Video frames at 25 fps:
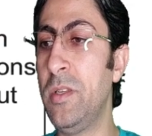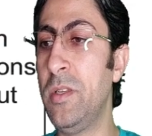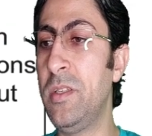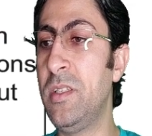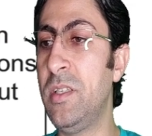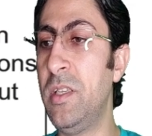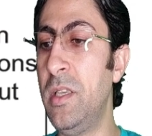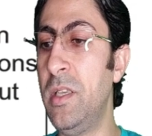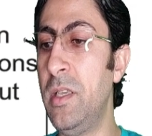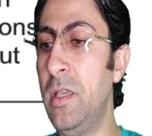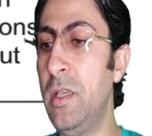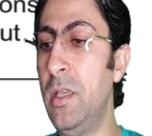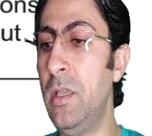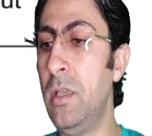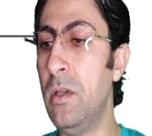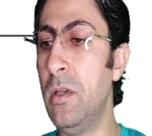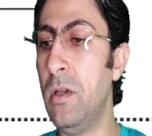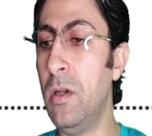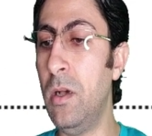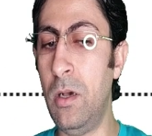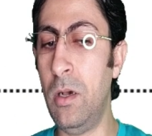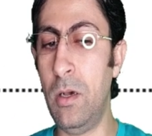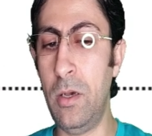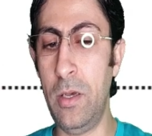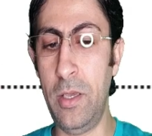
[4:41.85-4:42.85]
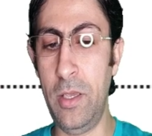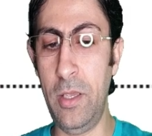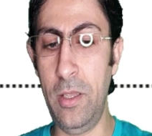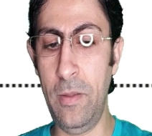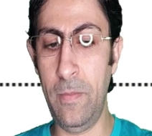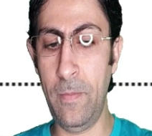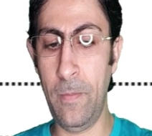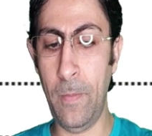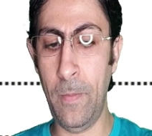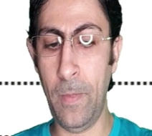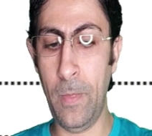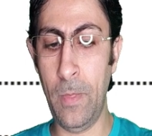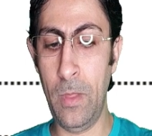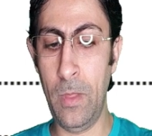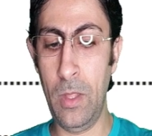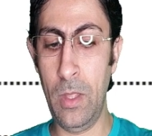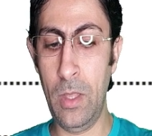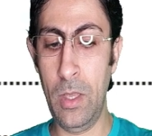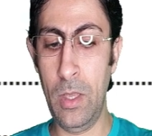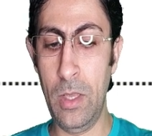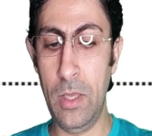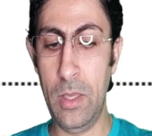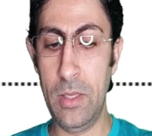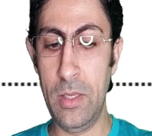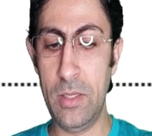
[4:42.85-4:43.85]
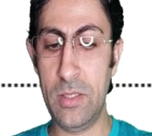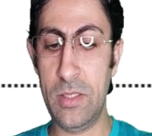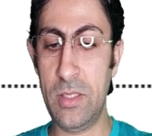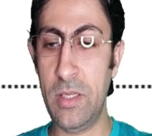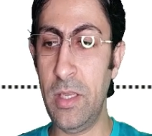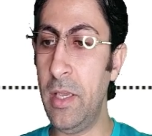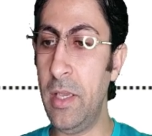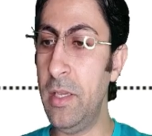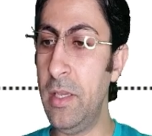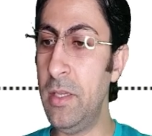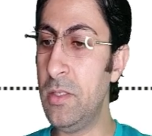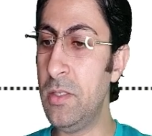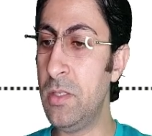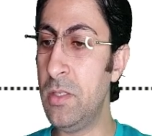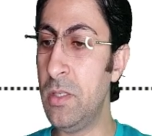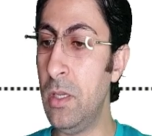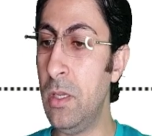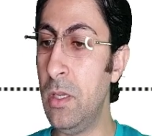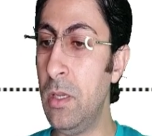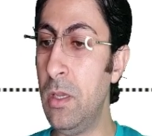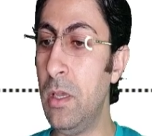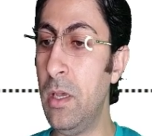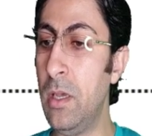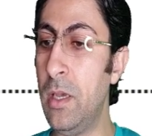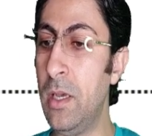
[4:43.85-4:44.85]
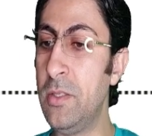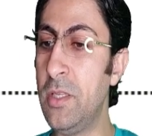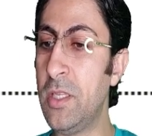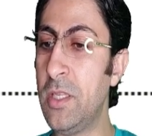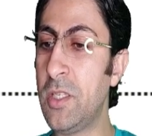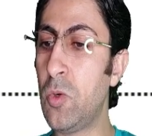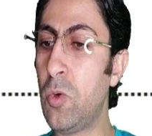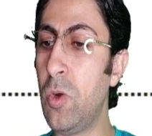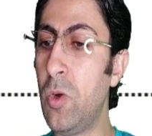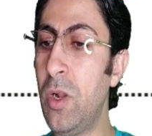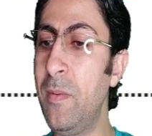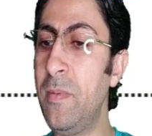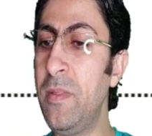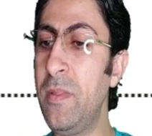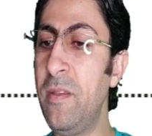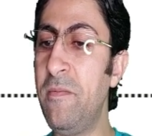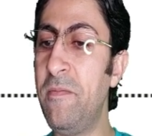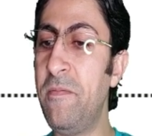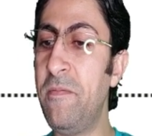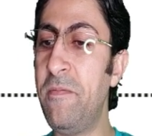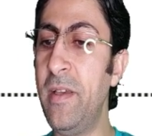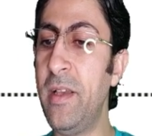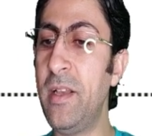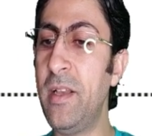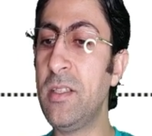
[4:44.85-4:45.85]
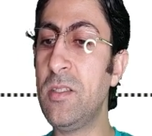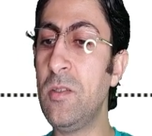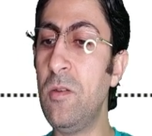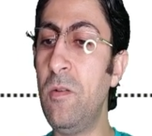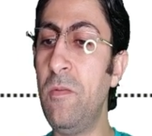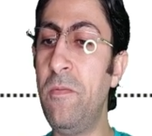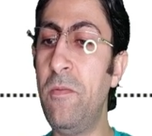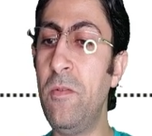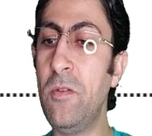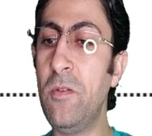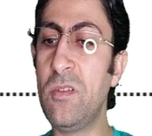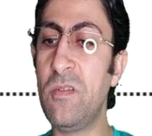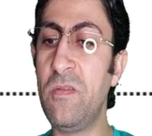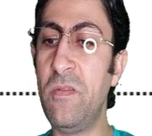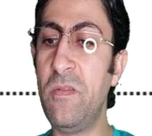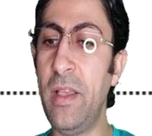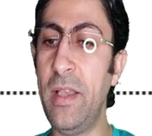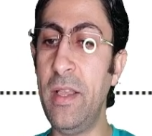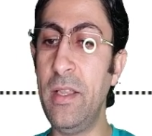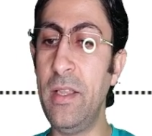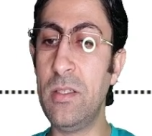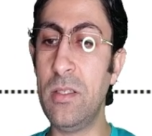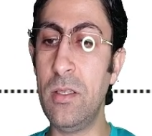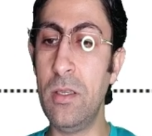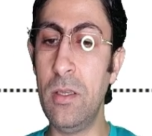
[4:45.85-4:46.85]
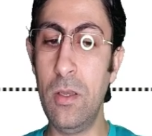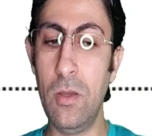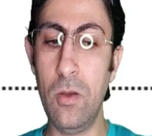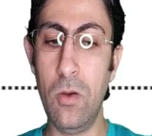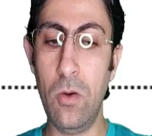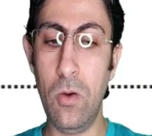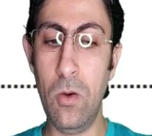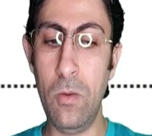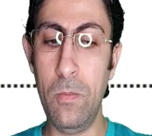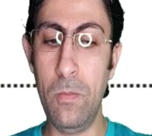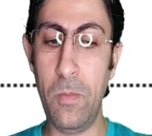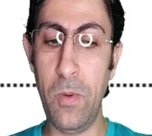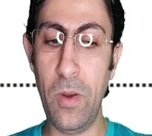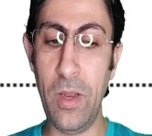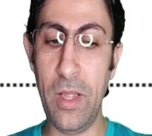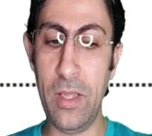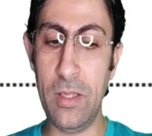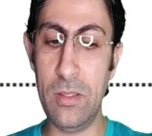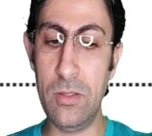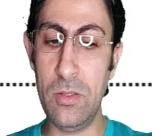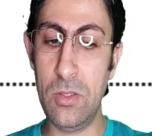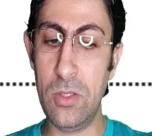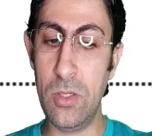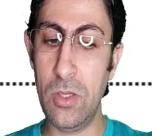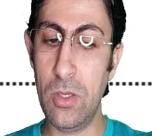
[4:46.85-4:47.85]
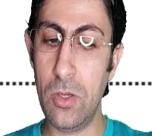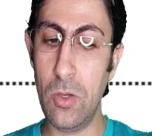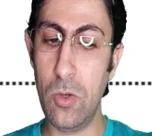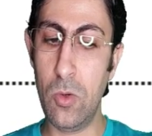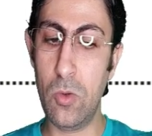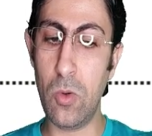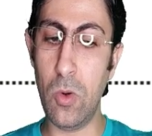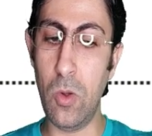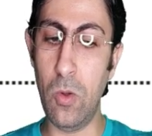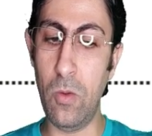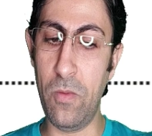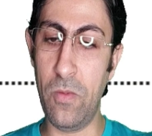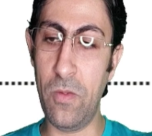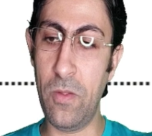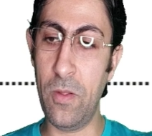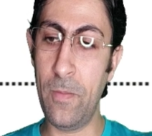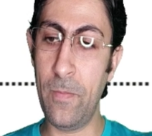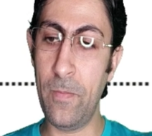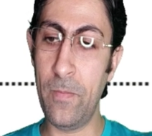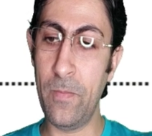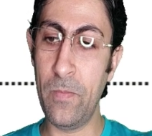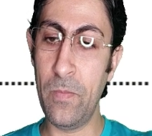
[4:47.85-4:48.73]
C, I, says describe the effects of phosphate on plant growth.